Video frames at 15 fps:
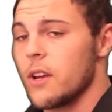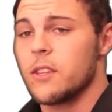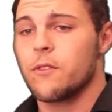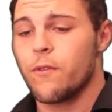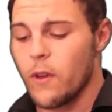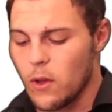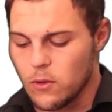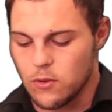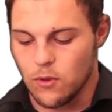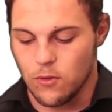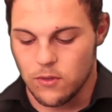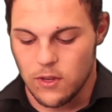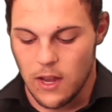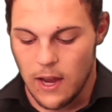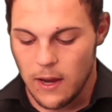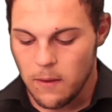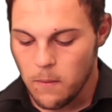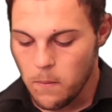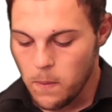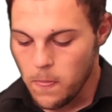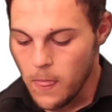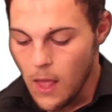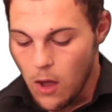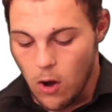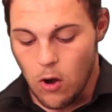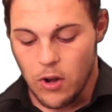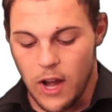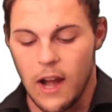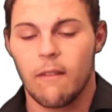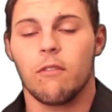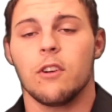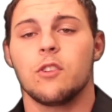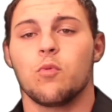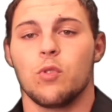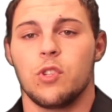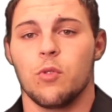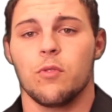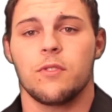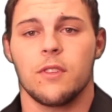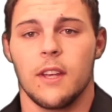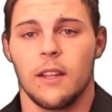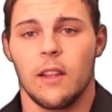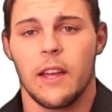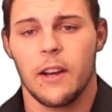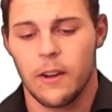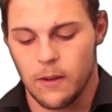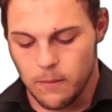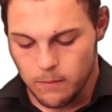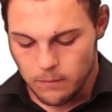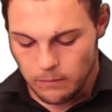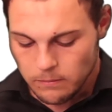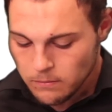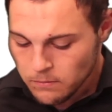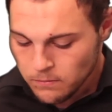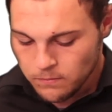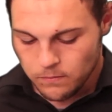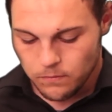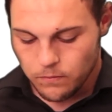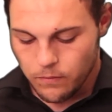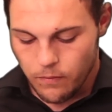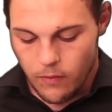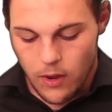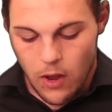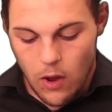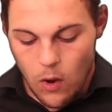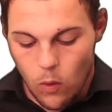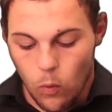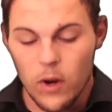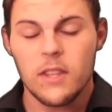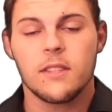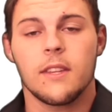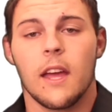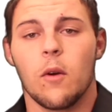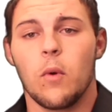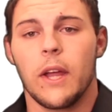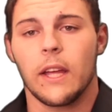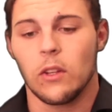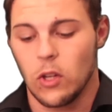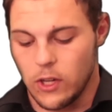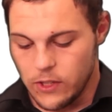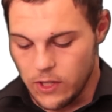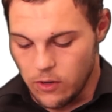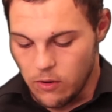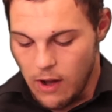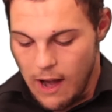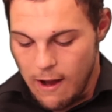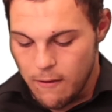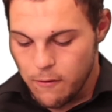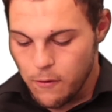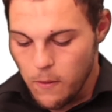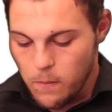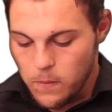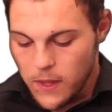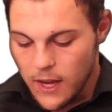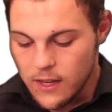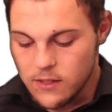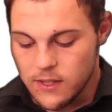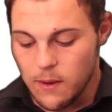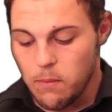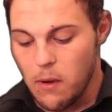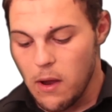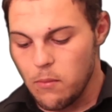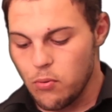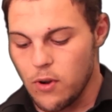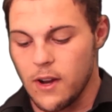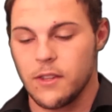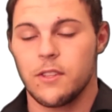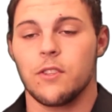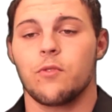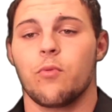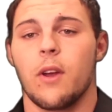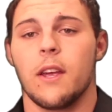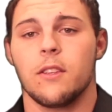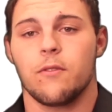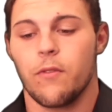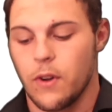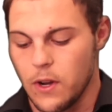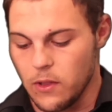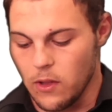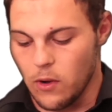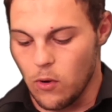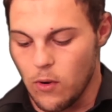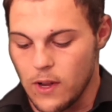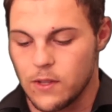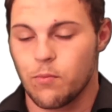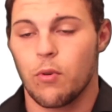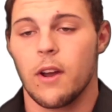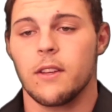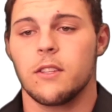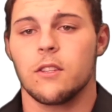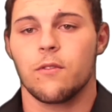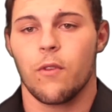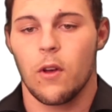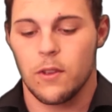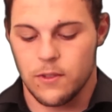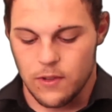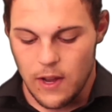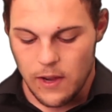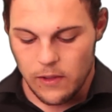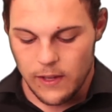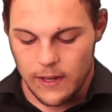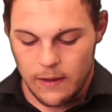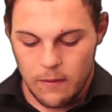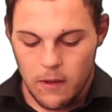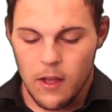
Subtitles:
rates fell Tuesday on average, which you'll see later. Wednesday, we can look at the graph and see bond prices raise very little as prices fall slightly.